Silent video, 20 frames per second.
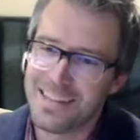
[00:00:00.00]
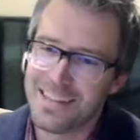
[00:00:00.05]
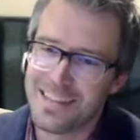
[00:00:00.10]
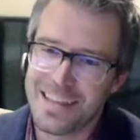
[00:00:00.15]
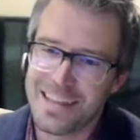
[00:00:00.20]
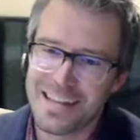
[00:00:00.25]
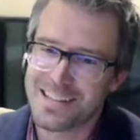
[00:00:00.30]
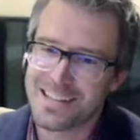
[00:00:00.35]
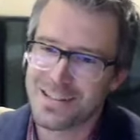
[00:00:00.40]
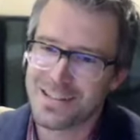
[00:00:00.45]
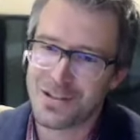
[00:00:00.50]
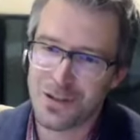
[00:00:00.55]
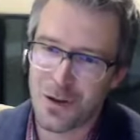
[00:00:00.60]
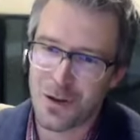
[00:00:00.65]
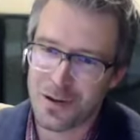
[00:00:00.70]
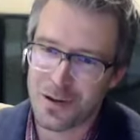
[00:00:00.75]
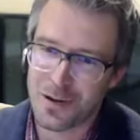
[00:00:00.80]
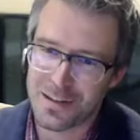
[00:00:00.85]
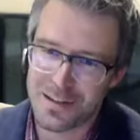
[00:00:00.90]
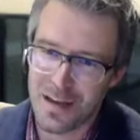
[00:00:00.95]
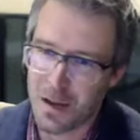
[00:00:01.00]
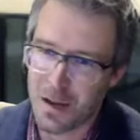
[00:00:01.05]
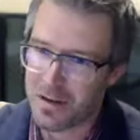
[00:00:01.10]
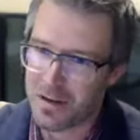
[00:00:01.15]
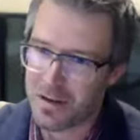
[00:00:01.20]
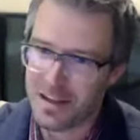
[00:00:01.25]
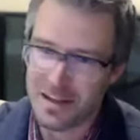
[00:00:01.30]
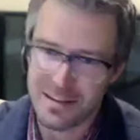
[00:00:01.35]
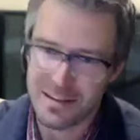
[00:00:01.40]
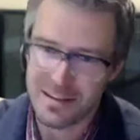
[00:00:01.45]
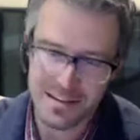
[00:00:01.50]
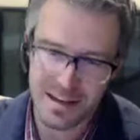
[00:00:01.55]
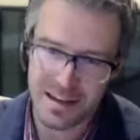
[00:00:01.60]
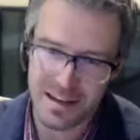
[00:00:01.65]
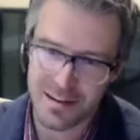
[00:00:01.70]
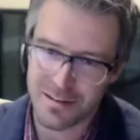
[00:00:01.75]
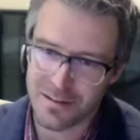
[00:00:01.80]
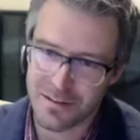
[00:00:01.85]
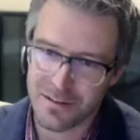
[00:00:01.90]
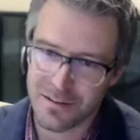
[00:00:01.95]
think it's a joke and nominate, I
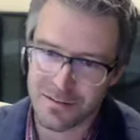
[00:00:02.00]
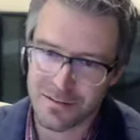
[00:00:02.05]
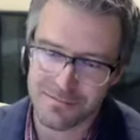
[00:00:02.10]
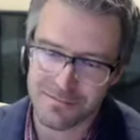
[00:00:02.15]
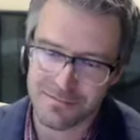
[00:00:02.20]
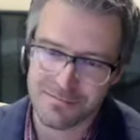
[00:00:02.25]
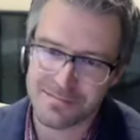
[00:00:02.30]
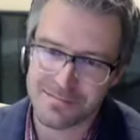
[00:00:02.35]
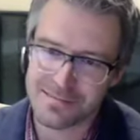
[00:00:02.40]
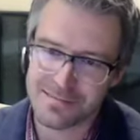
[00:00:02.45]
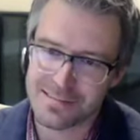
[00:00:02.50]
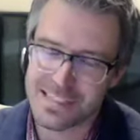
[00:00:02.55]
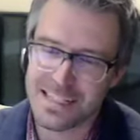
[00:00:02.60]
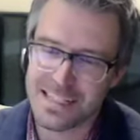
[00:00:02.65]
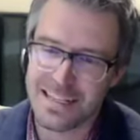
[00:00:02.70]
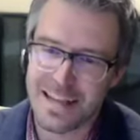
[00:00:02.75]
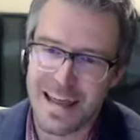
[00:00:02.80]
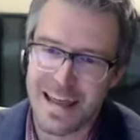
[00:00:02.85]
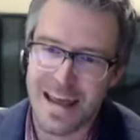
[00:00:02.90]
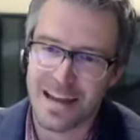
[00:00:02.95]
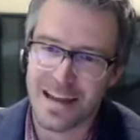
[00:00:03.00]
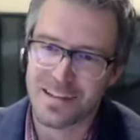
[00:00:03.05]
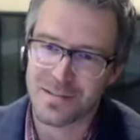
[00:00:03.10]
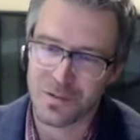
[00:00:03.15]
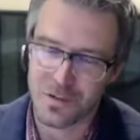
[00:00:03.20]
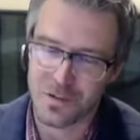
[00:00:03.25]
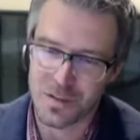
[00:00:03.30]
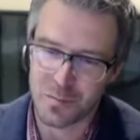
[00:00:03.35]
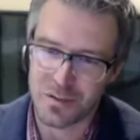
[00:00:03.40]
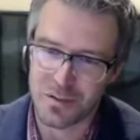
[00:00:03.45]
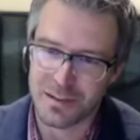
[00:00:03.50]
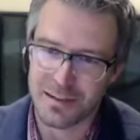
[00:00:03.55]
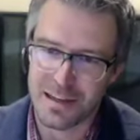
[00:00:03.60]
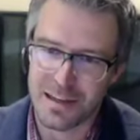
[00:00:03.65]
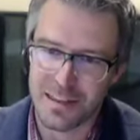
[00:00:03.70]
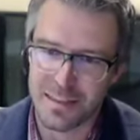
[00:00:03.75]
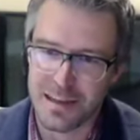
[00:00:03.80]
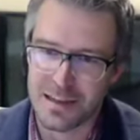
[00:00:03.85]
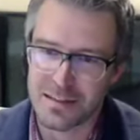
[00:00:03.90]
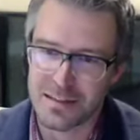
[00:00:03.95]
don't know, an X or something
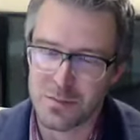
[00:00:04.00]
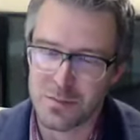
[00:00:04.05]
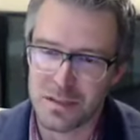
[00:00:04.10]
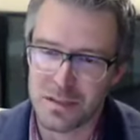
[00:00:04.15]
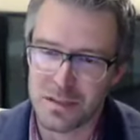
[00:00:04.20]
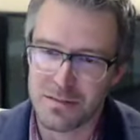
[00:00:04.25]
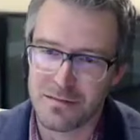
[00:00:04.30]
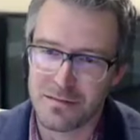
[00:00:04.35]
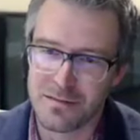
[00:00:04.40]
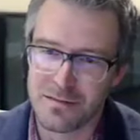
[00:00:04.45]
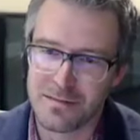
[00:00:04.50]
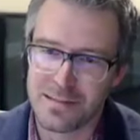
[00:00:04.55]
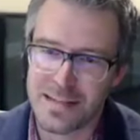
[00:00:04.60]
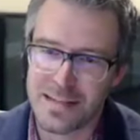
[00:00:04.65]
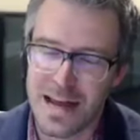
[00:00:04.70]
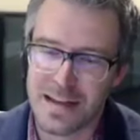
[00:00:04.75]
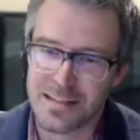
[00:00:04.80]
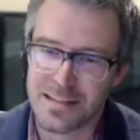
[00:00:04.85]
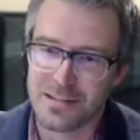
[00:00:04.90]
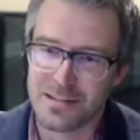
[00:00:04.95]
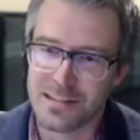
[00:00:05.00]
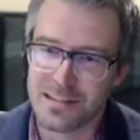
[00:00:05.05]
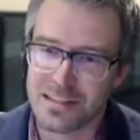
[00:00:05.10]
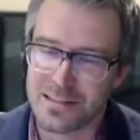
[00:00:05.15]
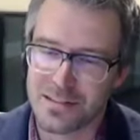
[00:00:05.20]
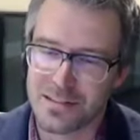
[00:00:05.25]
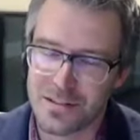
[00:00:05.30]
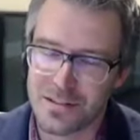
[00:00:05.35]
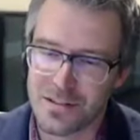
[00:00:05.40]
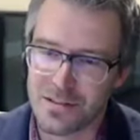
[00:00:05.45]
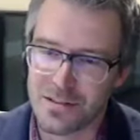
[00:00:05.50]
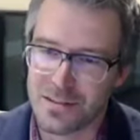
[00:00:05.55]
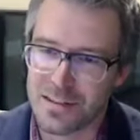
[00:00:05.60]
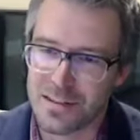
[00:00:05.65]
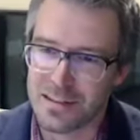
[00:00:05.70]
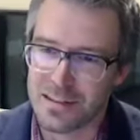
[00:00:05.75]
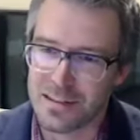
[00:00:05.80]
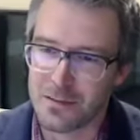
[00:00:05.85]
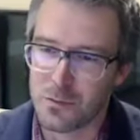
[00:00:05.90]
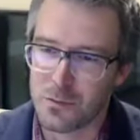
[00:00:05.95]
like that to be tax collector because you
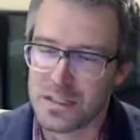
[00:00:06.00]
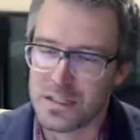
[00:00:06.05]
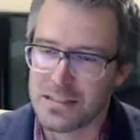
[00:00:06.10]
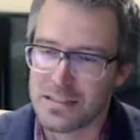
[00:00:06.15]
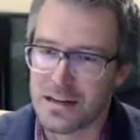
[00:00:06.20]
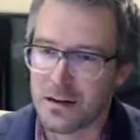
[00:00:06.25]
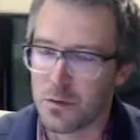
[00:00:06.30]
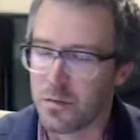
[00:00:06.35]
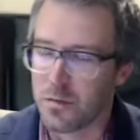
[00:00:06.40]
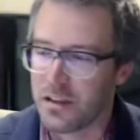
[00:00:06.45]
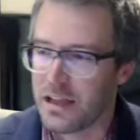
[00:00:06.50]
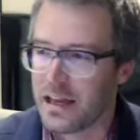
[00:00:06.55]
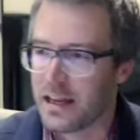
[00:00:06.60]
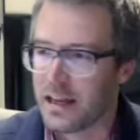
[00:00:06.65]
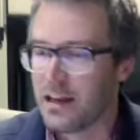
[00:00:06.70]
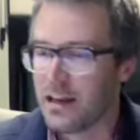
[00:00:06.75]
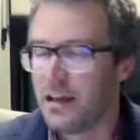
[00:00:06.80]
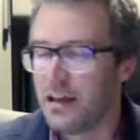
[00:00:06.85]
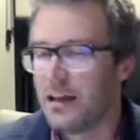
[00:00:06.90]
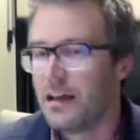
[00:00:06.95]
think they would be terrible at it.